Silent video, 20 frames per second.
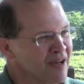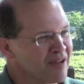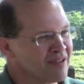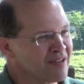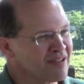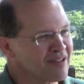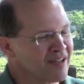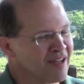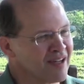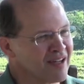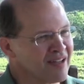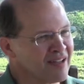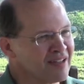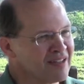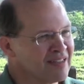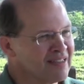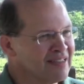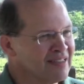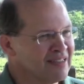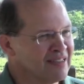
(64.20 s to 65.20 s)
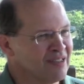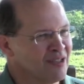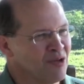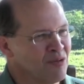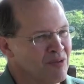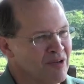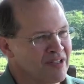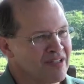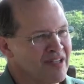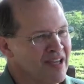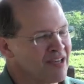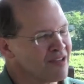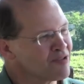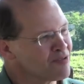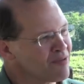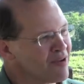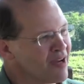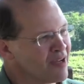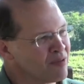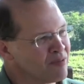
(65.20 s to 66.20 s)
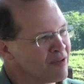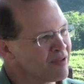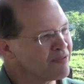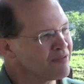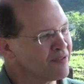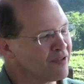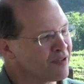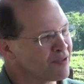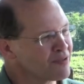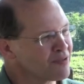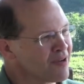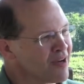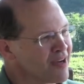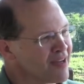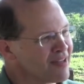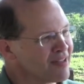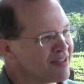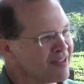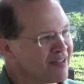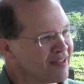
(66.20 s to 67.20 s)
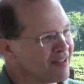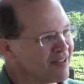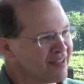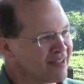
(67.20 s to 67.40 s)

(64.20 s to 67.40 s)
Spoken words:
about what tastes right, what feels right.